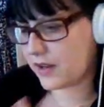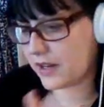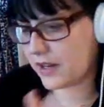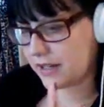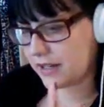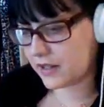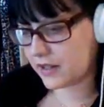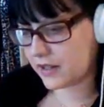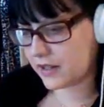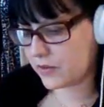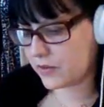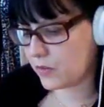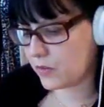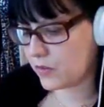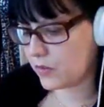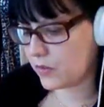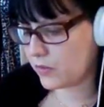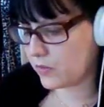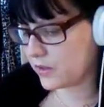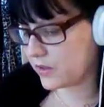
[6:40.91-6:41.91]
I don't know
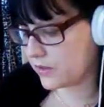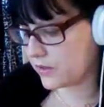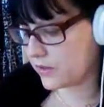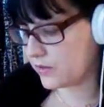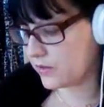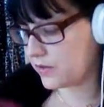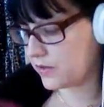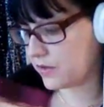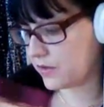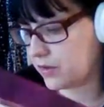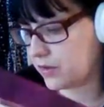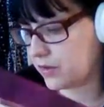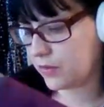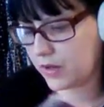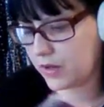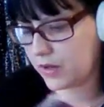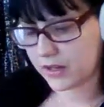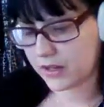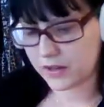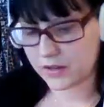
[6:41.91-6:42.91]
what one to
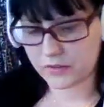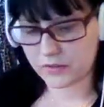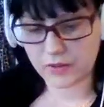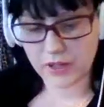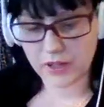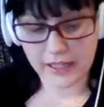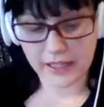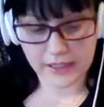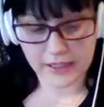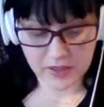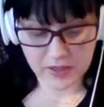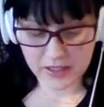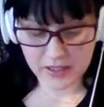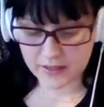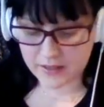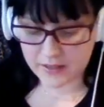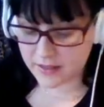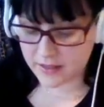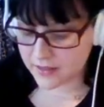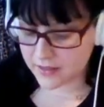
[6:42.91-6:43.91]
read
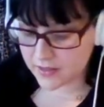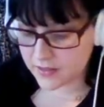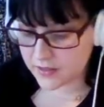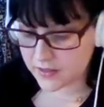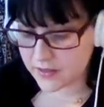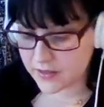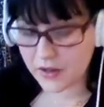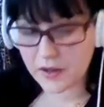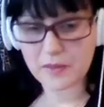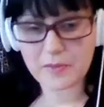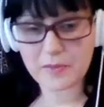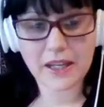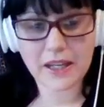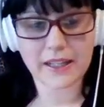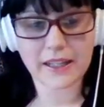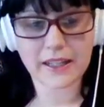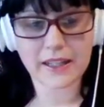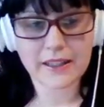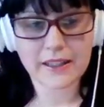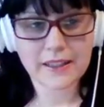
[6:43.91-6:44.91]
because there's just so
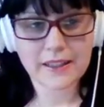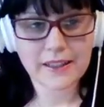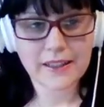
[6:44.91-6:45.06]
many.